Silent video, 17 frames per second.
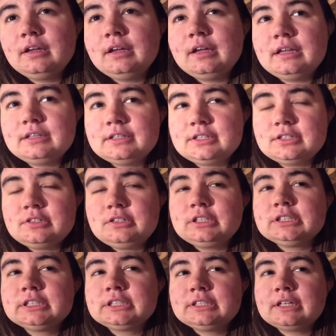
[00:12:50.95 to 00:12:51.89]
into
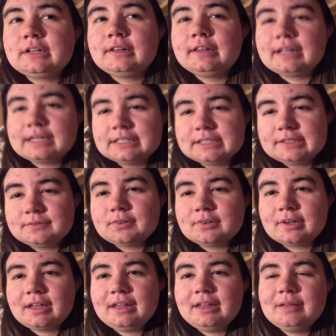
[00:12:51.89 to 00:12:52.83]
just a lustful
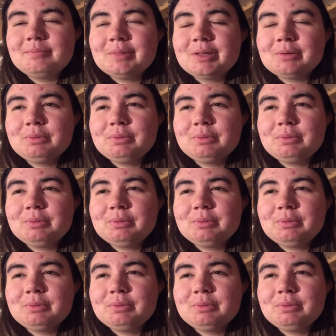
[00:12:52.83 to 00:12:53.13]
game that